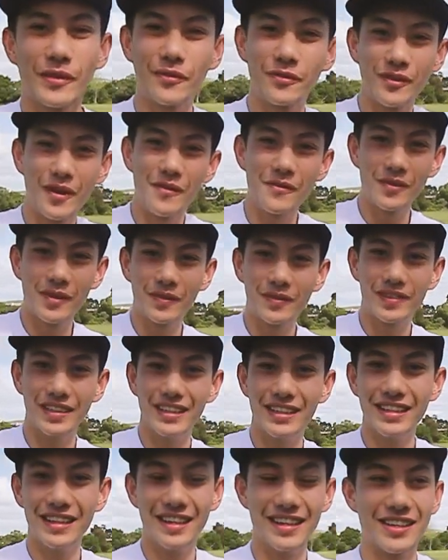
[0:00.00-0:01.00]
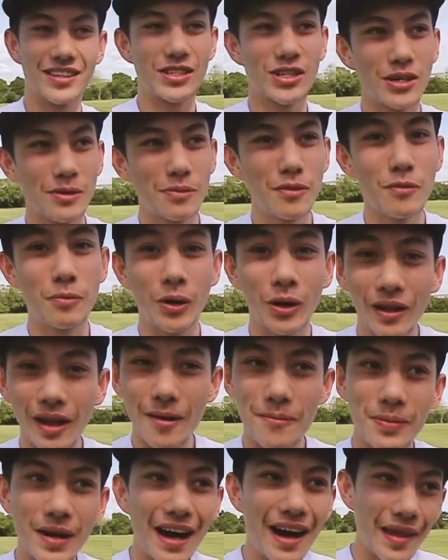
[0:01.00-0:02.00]
the front 50 triple
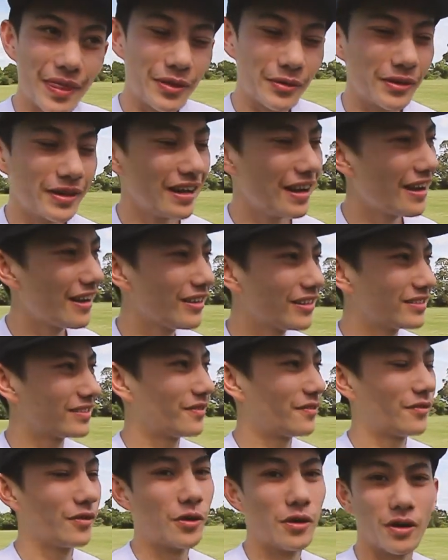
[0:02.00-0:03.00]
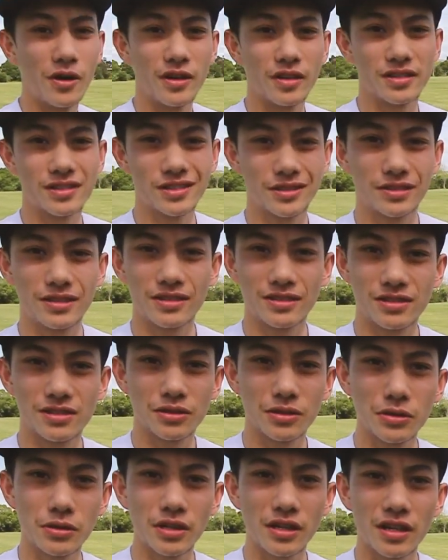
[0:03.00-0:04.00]
pull-up bar 3 out for
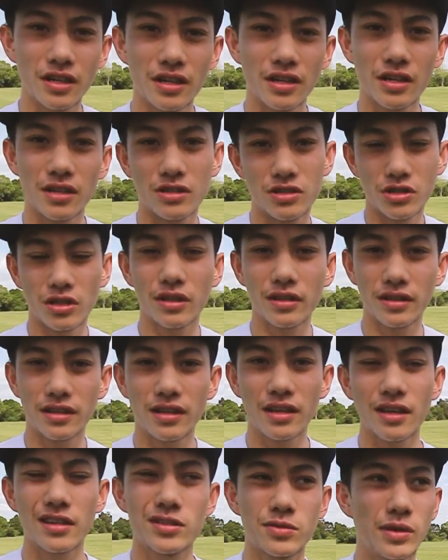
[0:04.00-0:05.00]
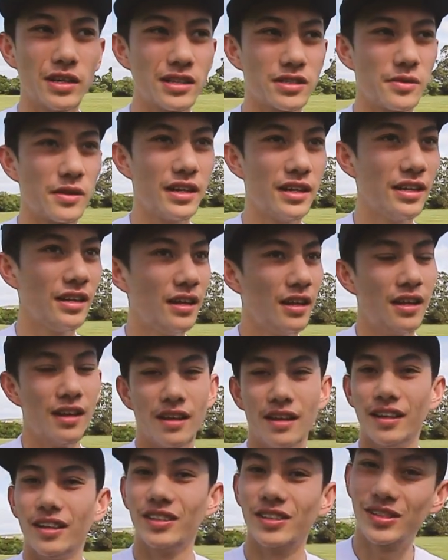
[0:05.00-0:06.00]
Scooter Trick of the Year 2020.
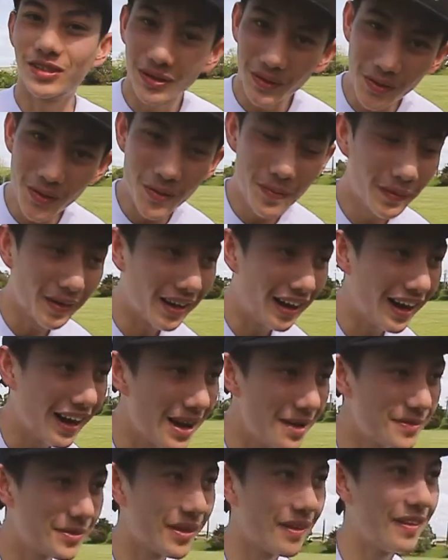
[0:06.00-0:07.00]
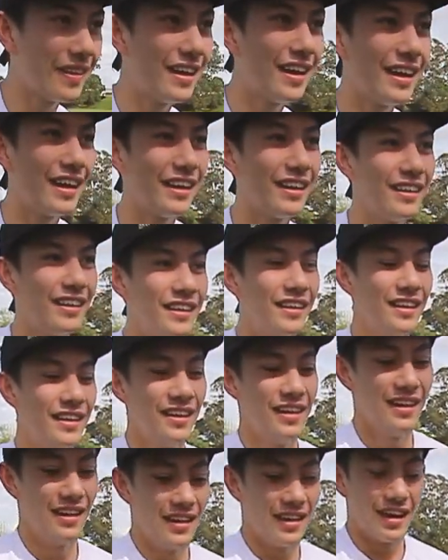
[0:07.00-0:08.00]
Super hyped on that.
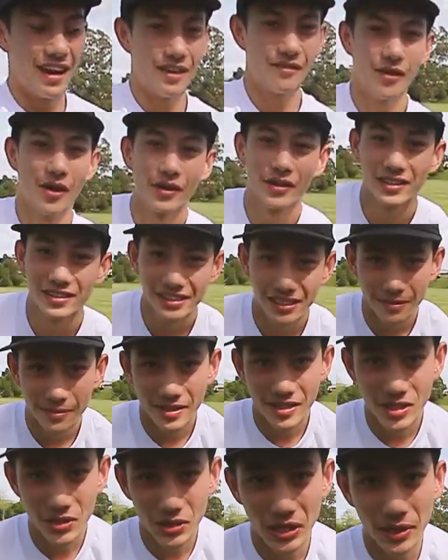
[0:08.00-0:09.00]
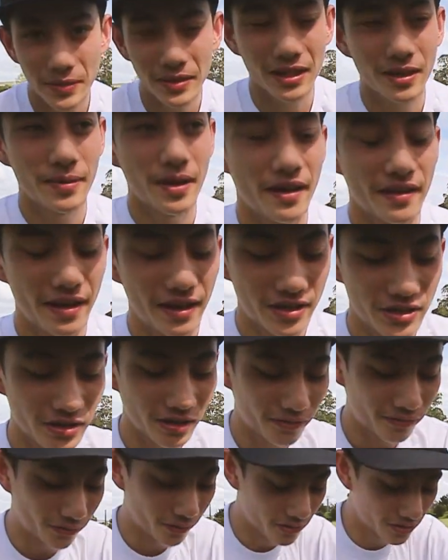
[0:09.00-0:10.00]
I've honestly been dreaming about that
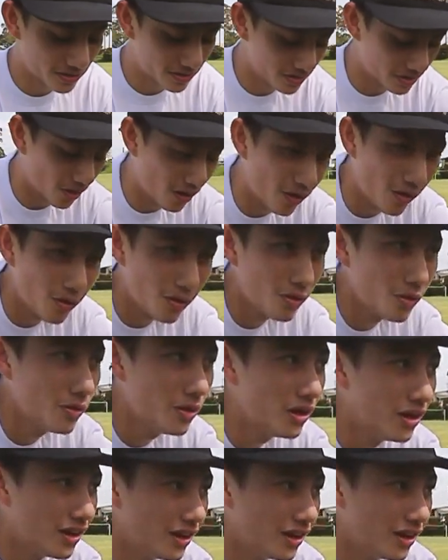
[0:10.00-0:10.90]
trick for so